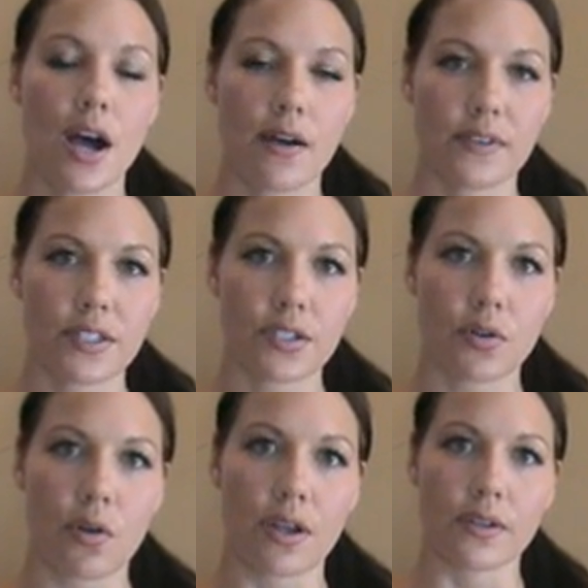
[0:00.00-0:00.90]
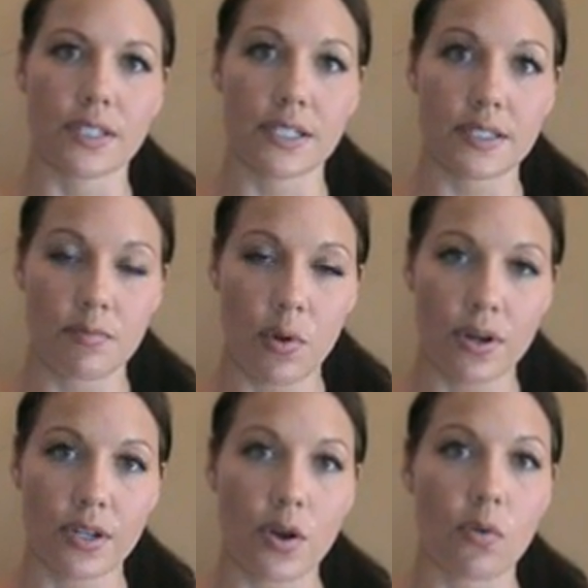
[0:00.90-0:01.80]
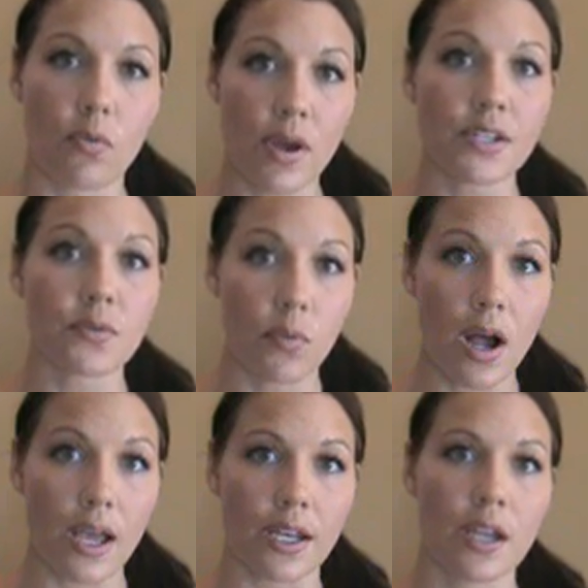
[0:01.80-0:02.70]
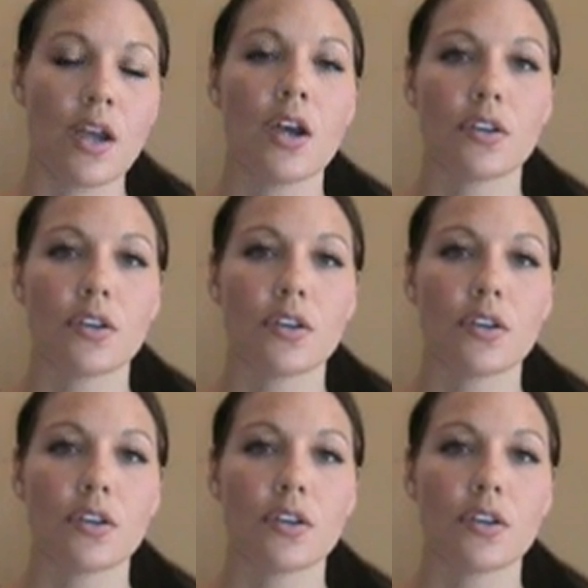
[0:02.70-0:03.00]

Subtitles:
of essential oils, and it's important to know which one